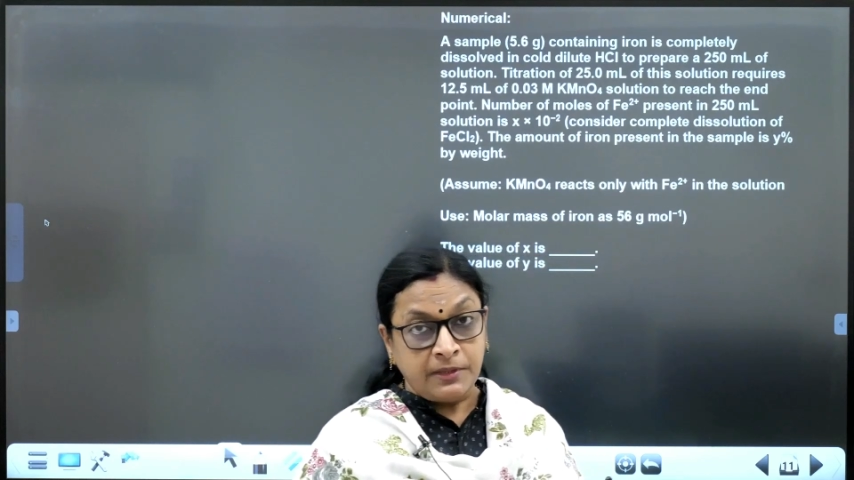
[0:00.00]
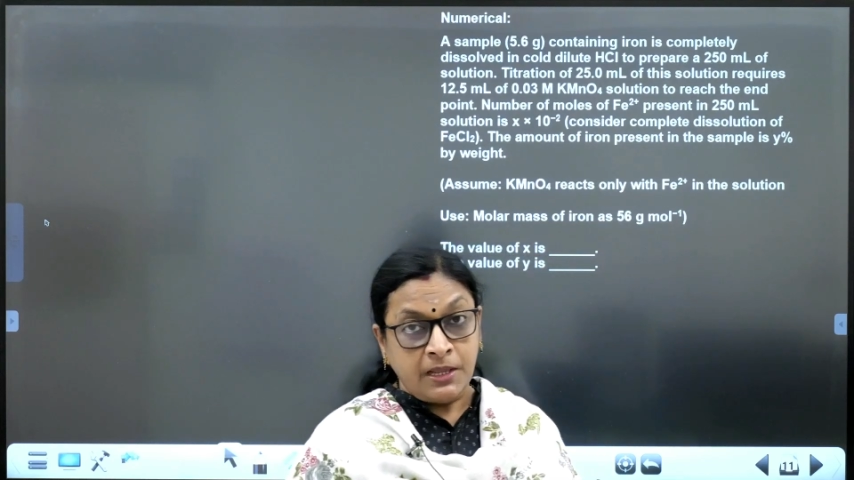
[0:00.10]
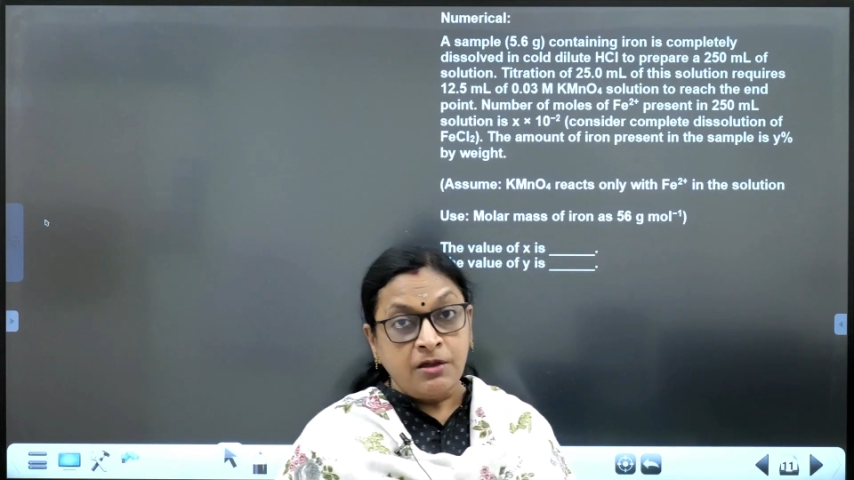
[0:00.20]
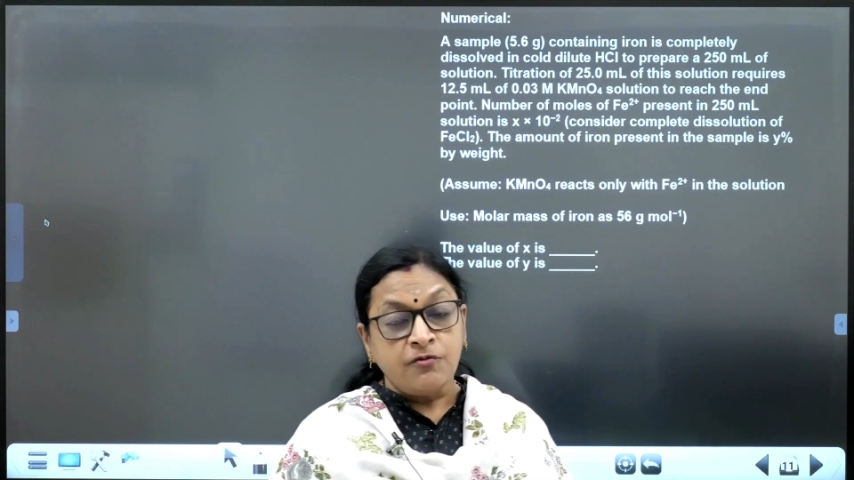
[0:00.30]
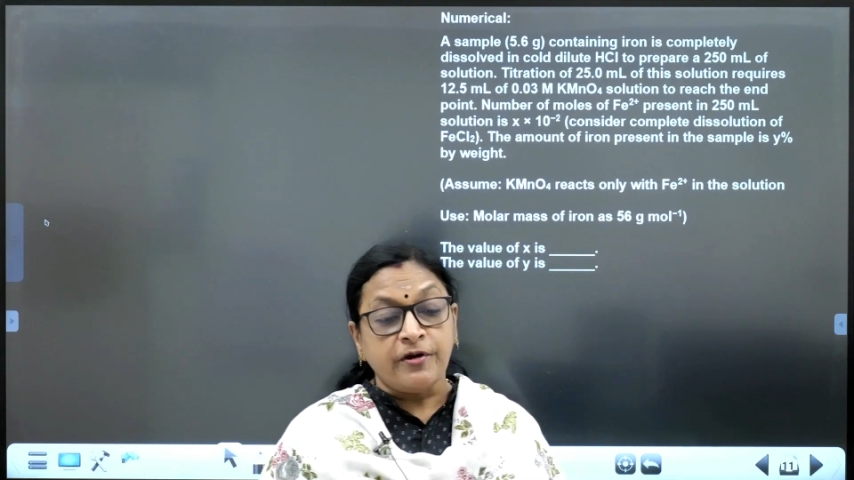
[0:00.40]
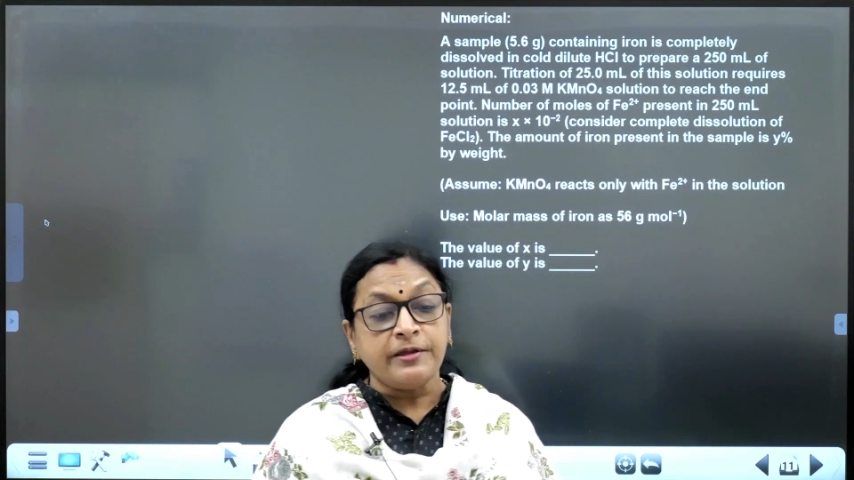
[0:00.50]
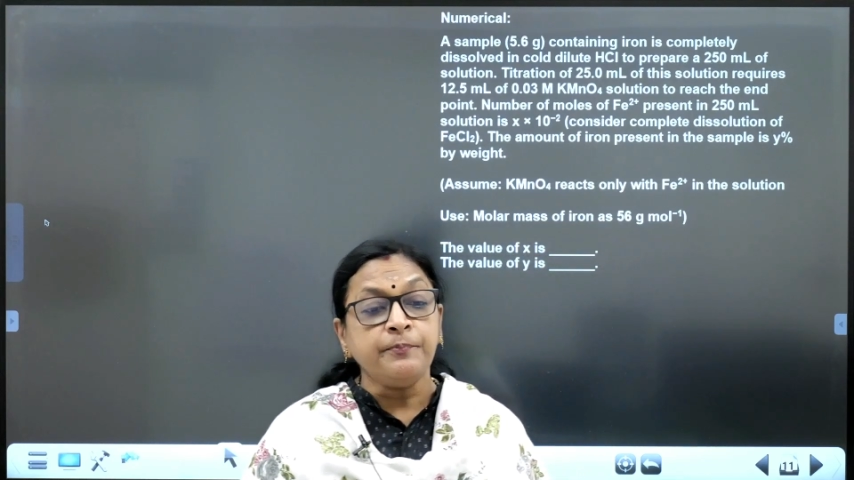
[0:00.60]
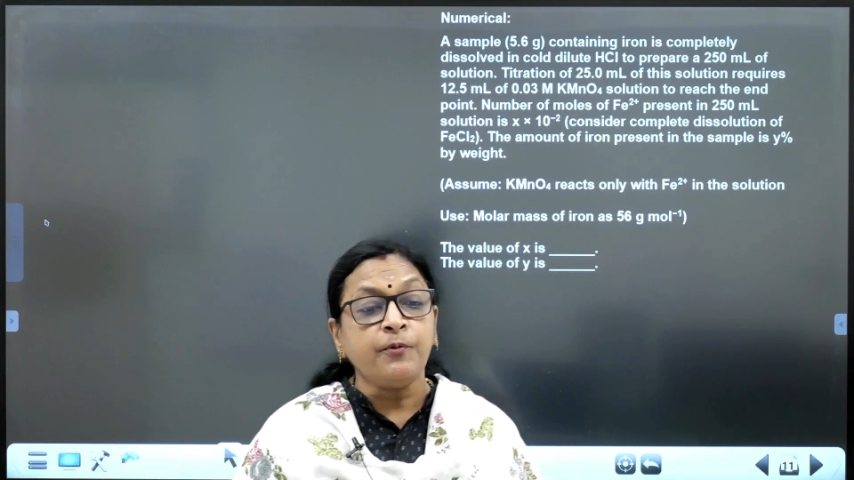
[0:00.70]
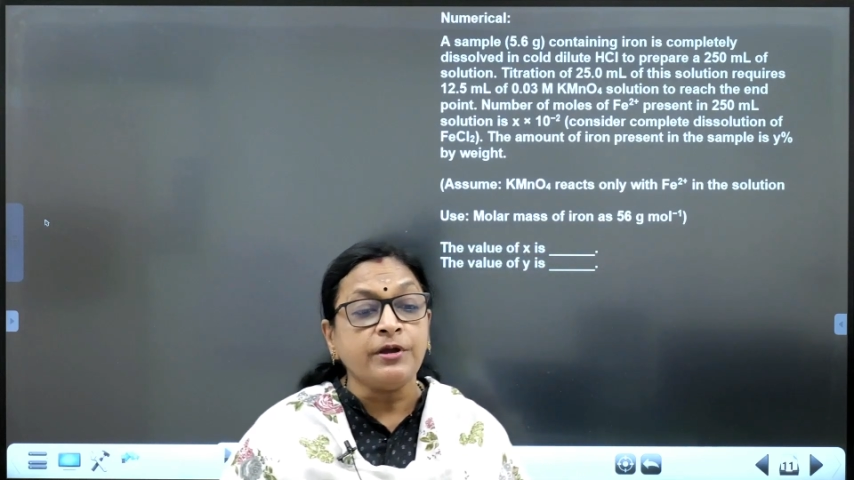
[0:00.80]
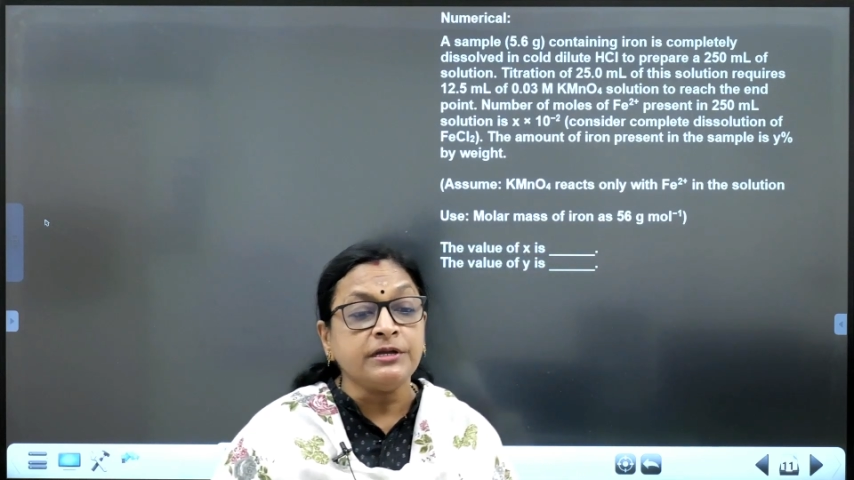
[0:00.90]

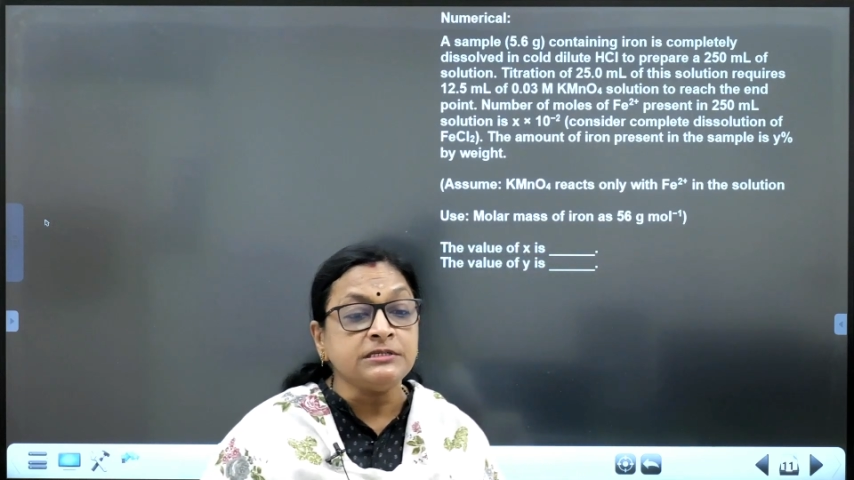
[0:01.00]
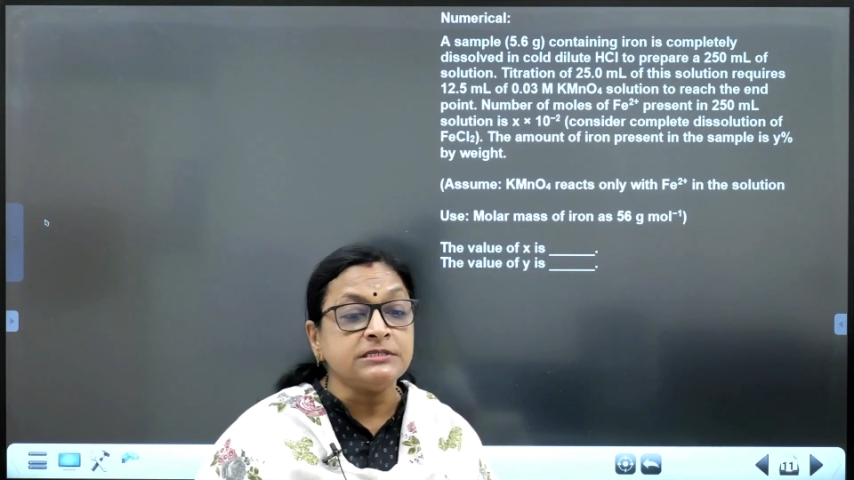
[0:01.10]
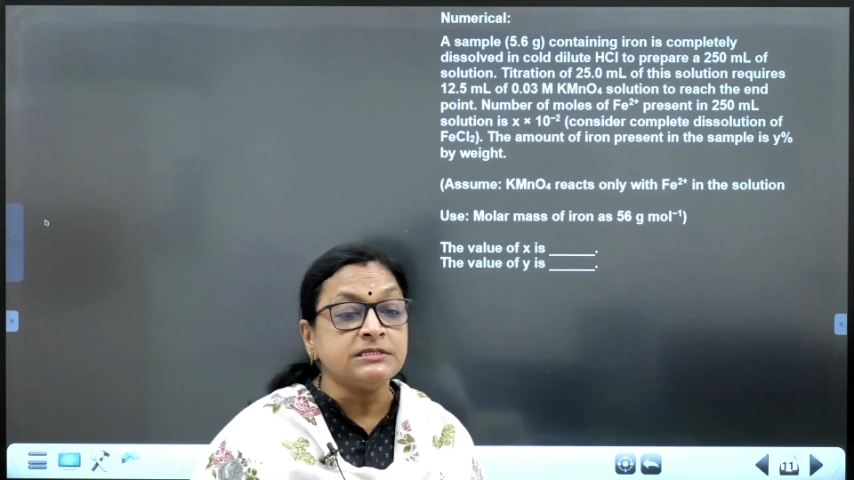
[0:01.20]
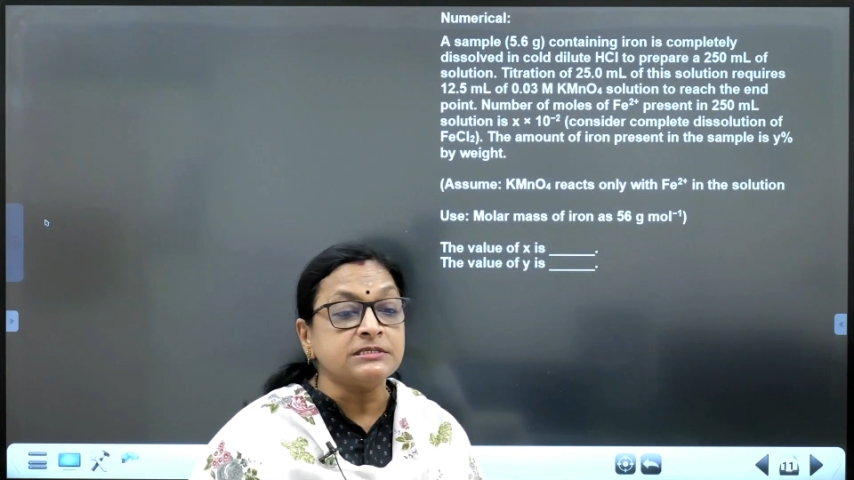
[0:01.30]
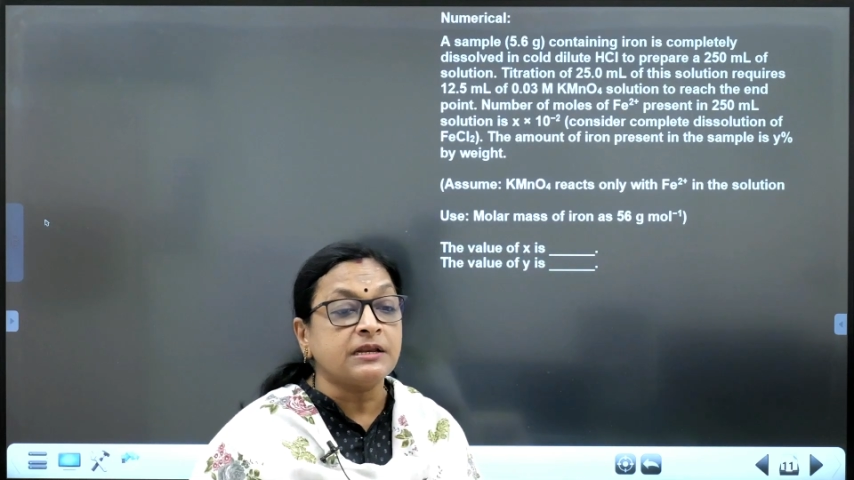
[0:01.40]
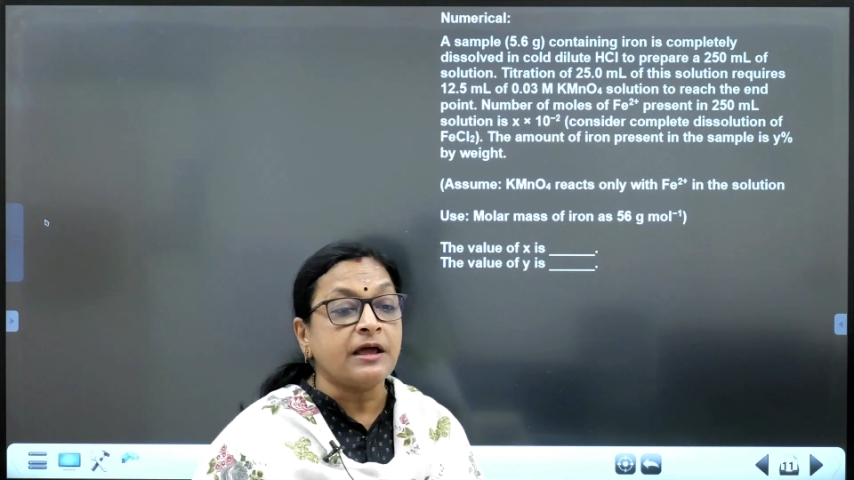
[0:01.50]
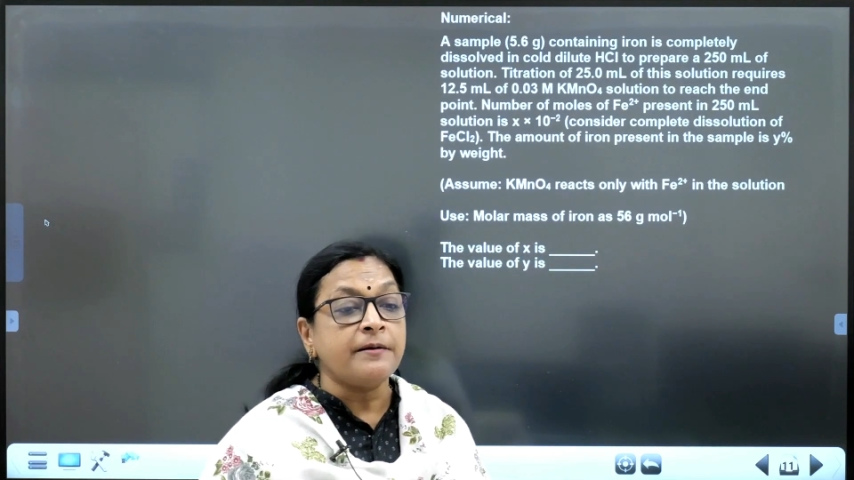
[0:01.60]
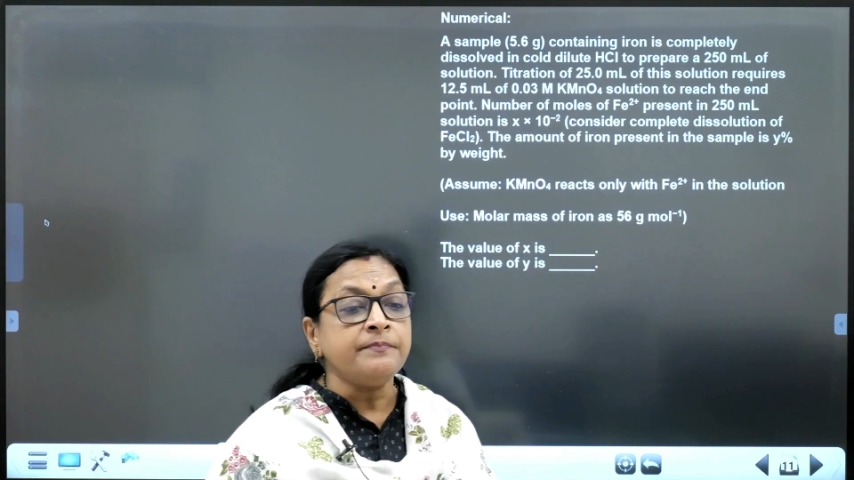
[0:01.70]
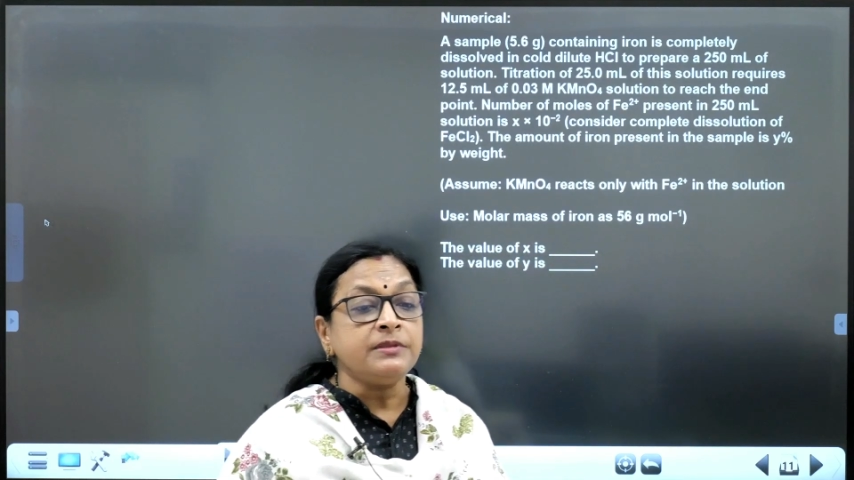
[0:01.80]
5.6 gram